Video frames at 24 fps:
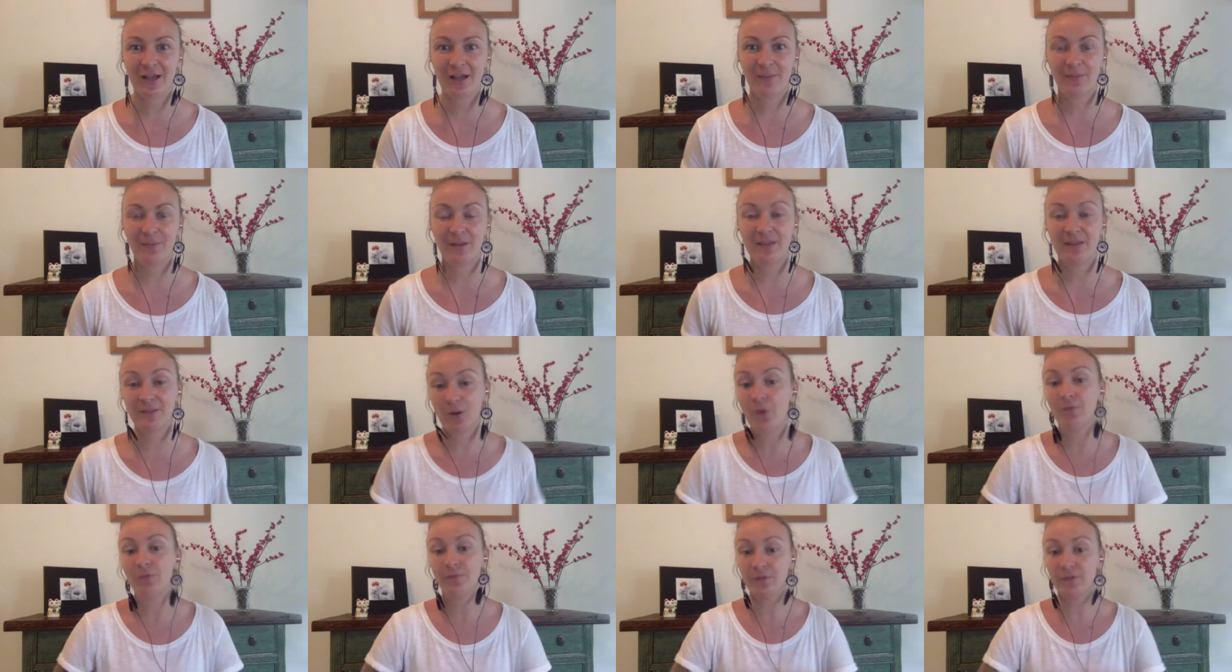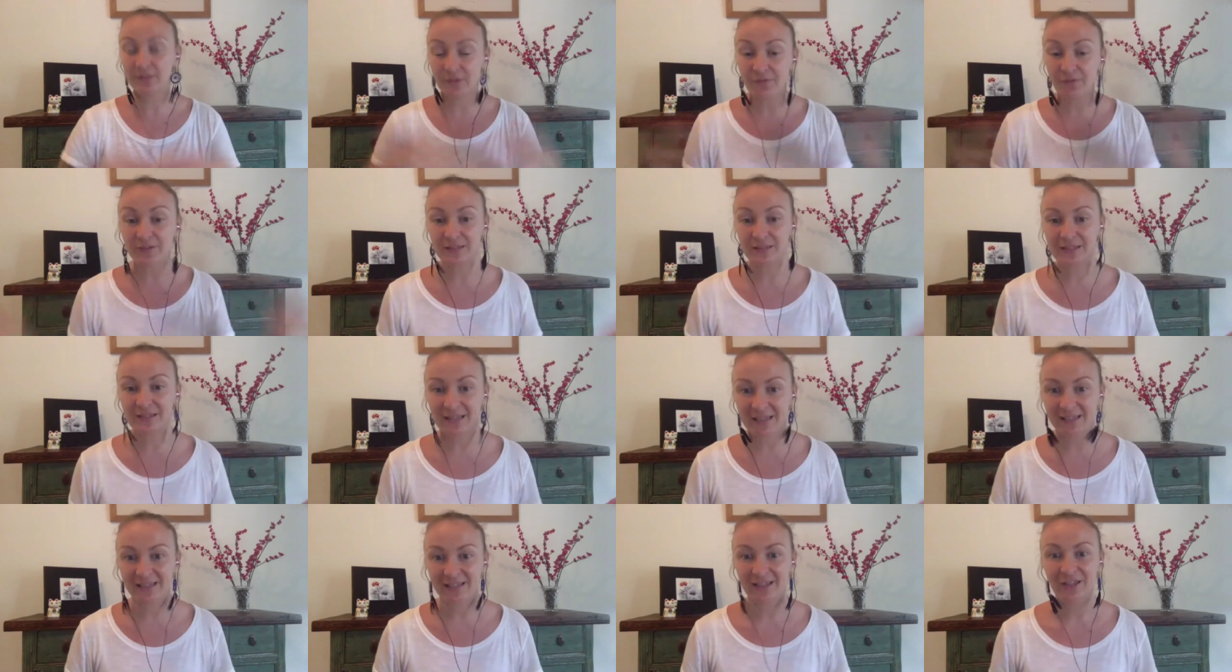um, is, is
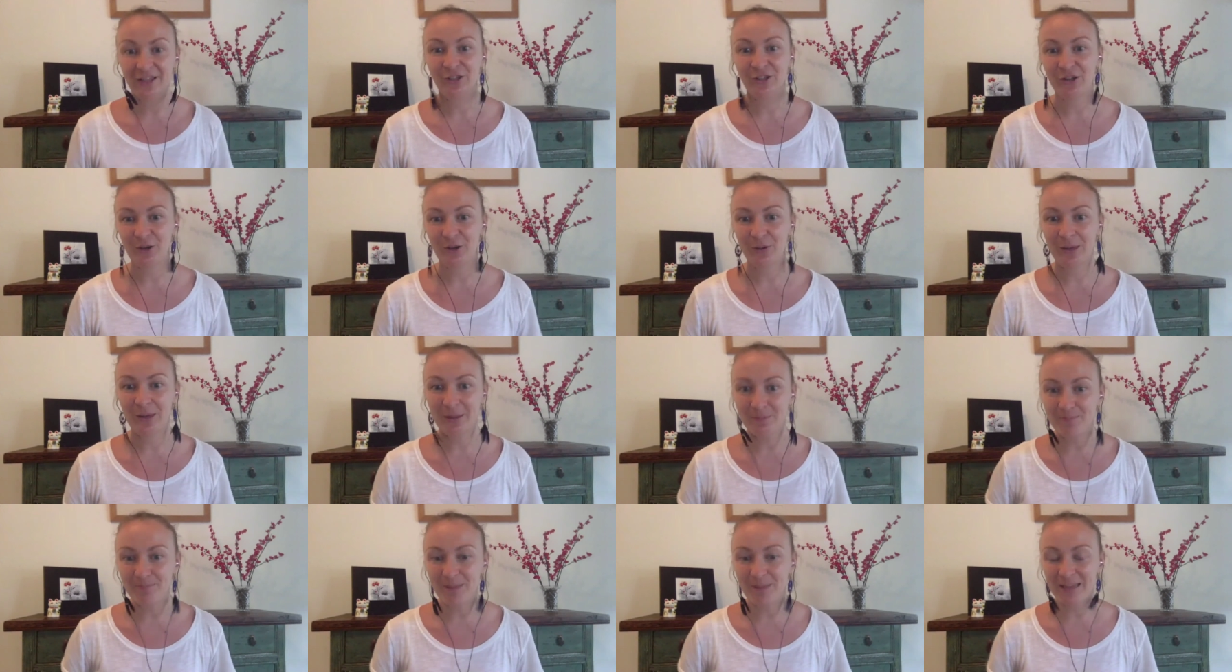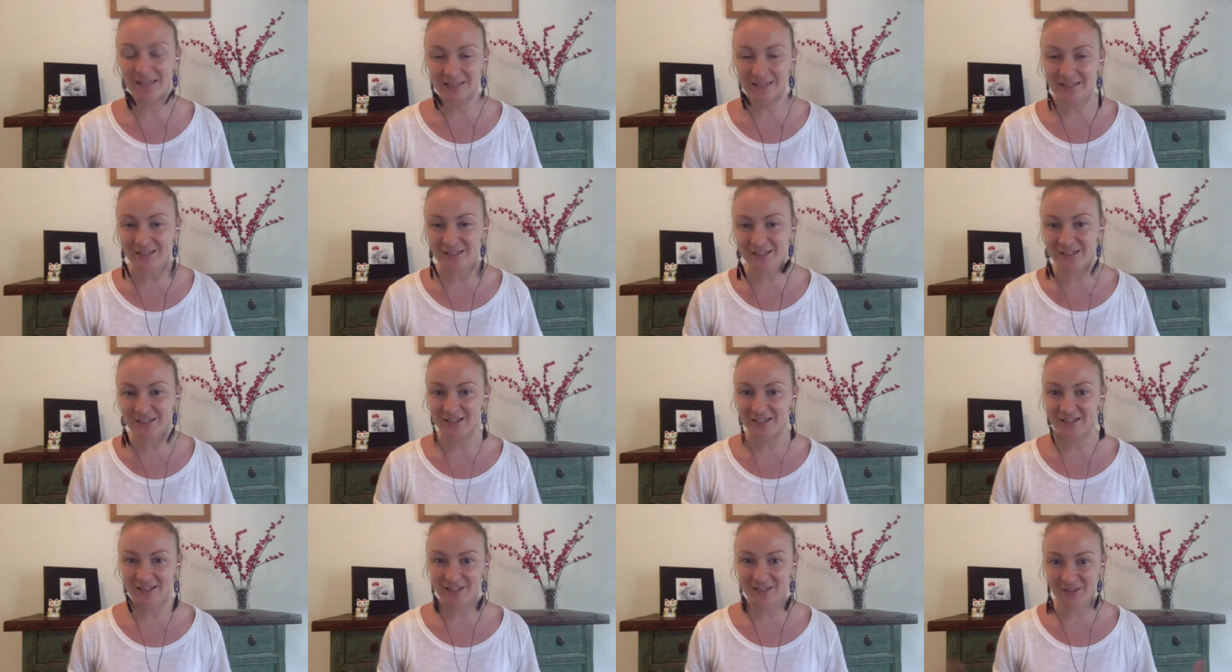obviously you know embedded
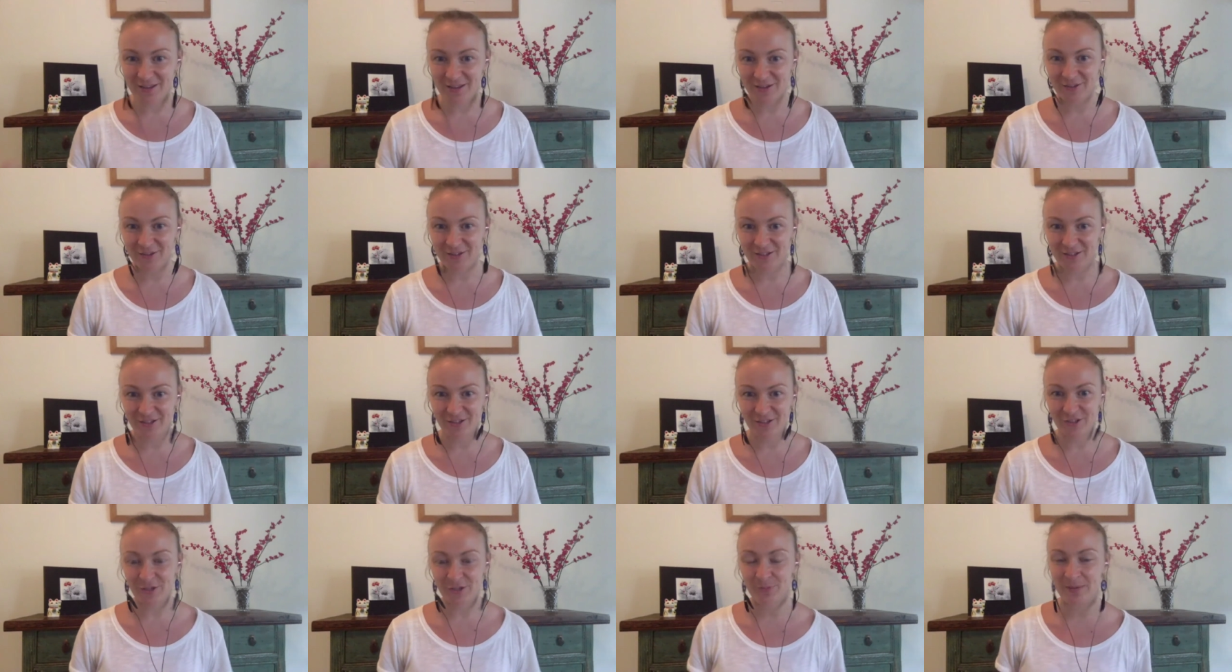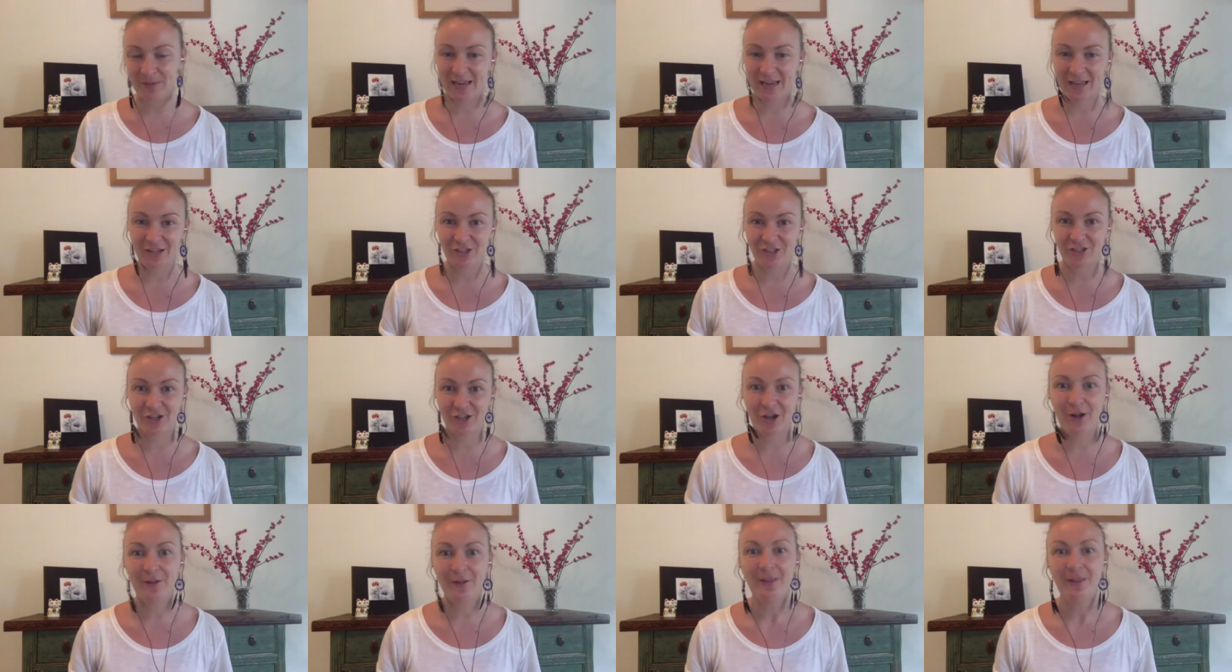into into human
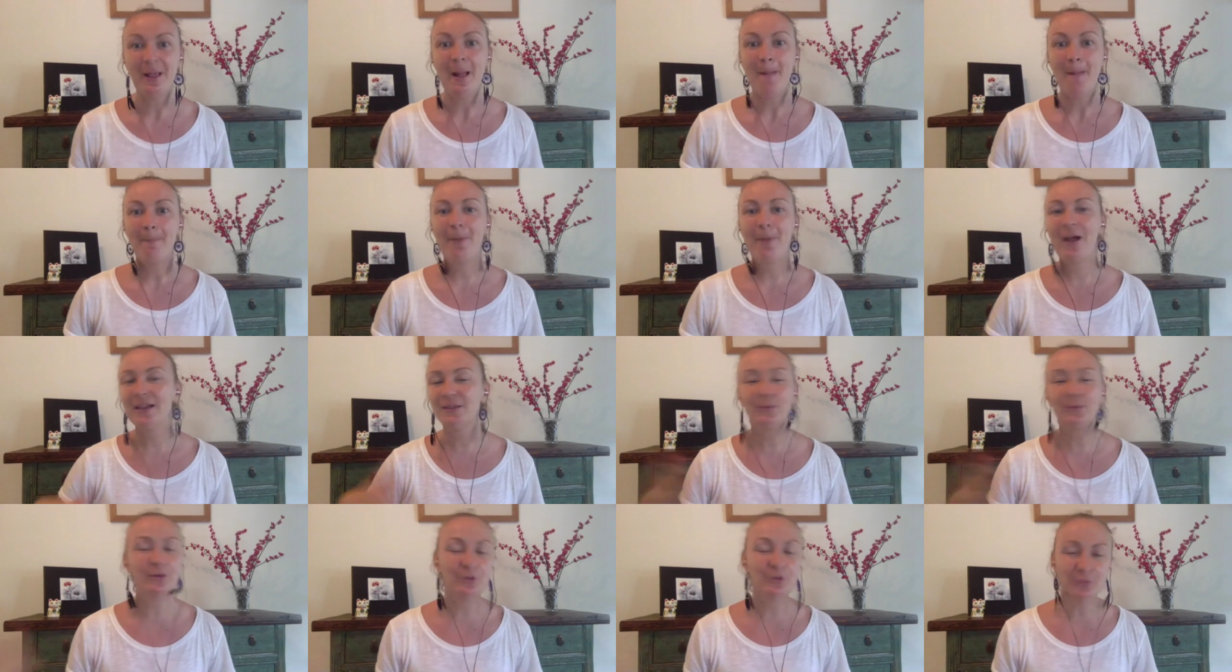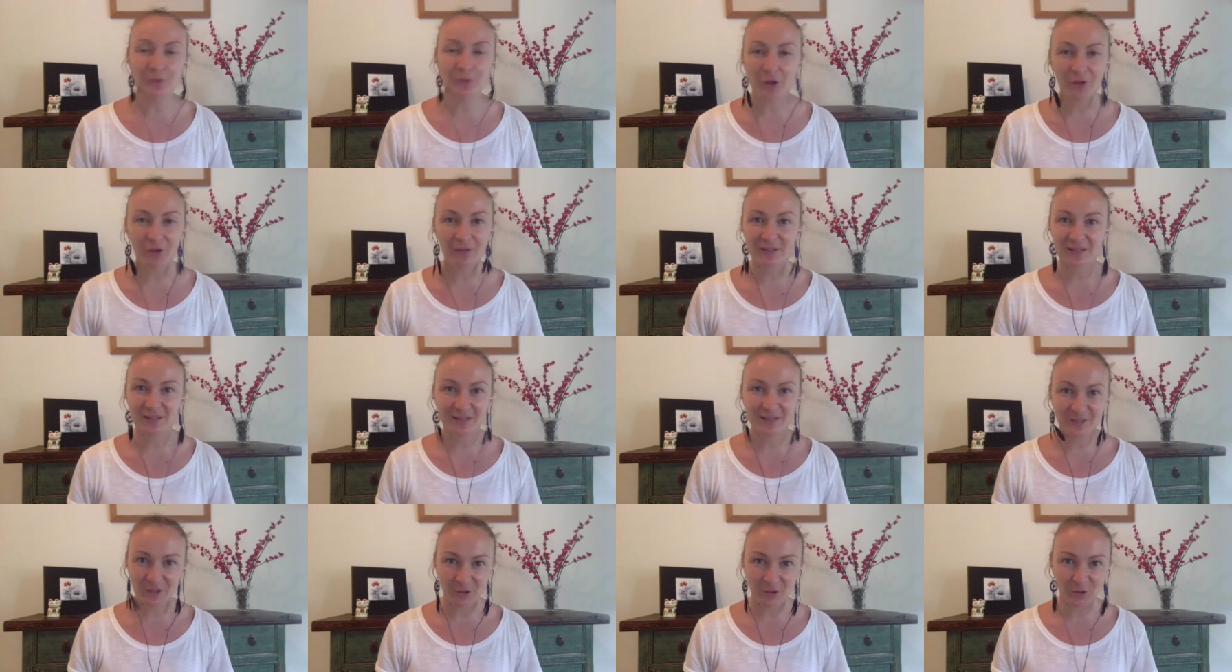nature but as we all know
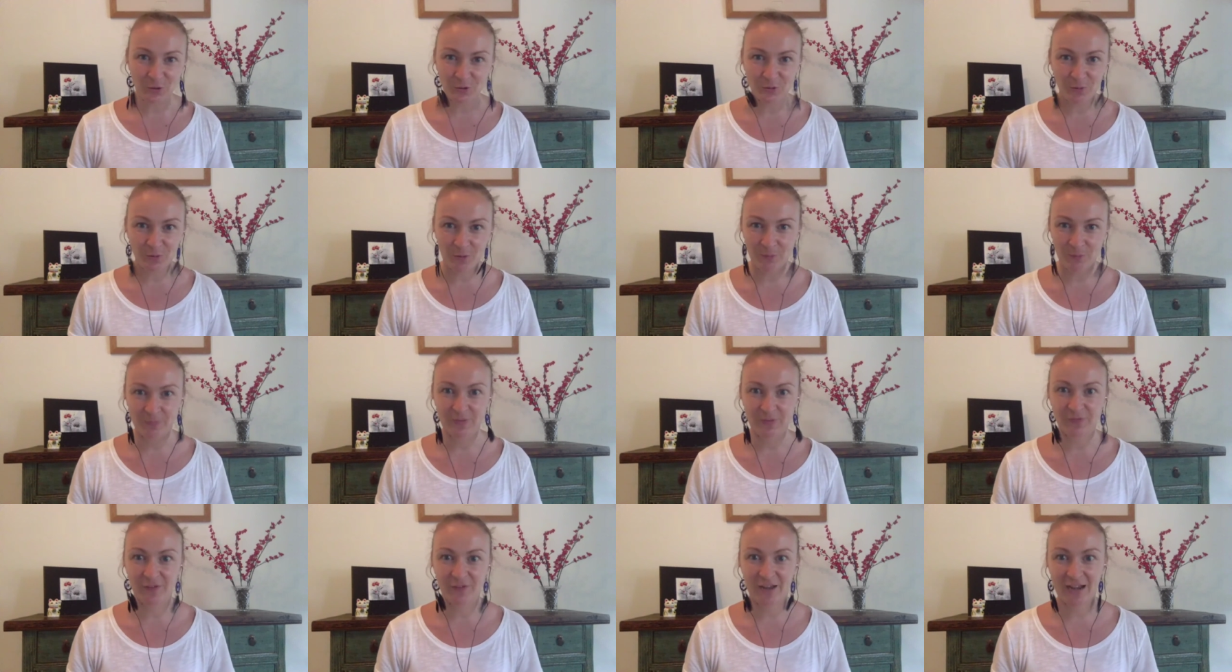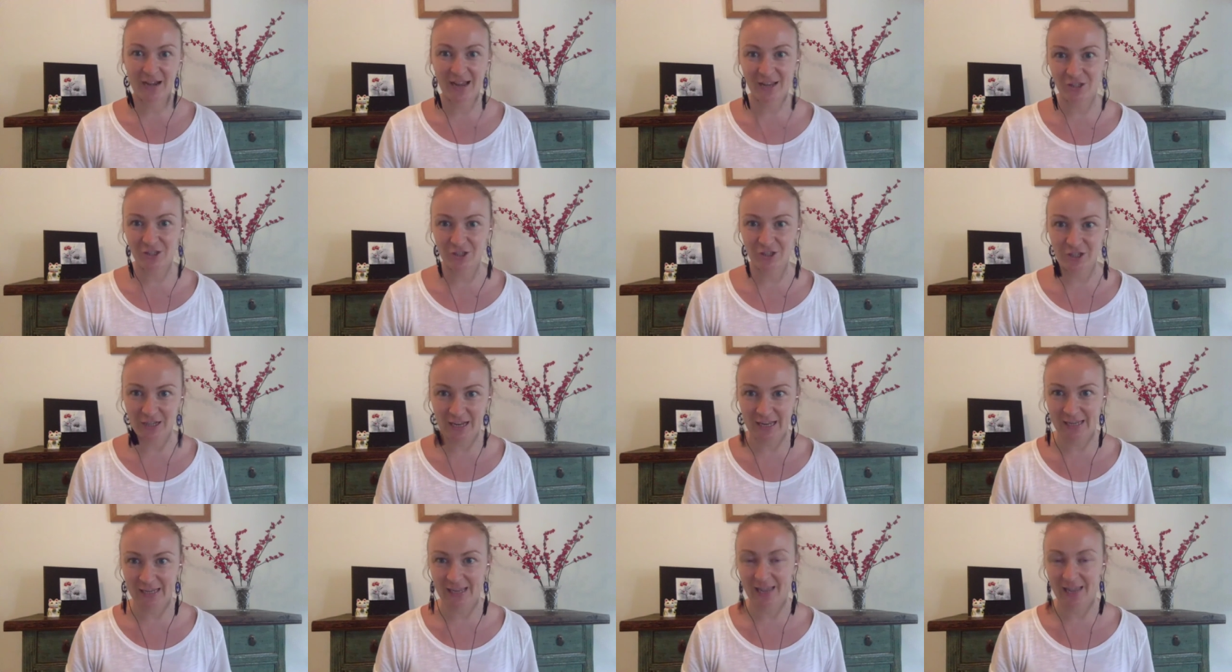this is going to cause problems
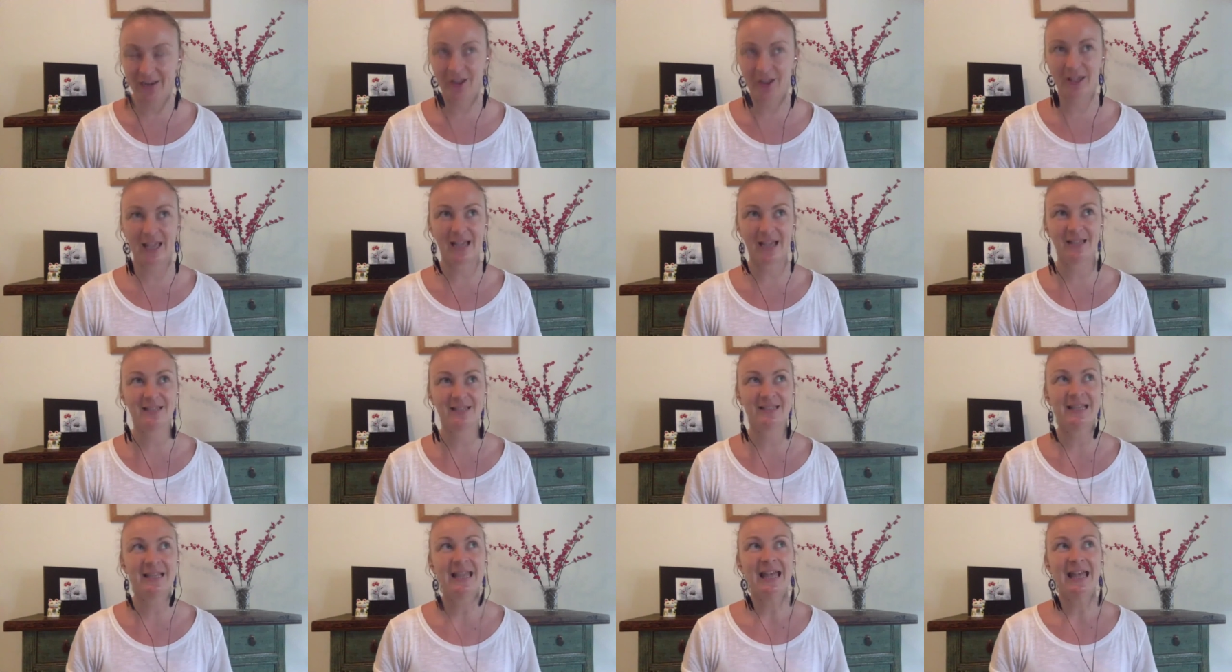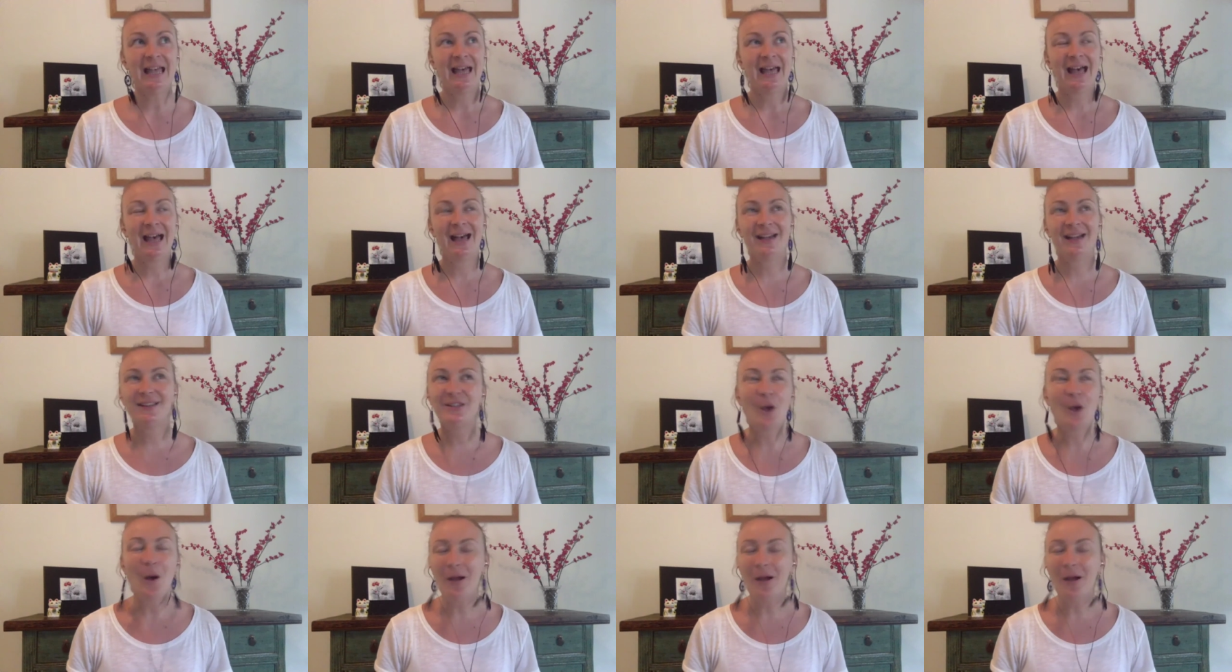financially and i guess at a mm.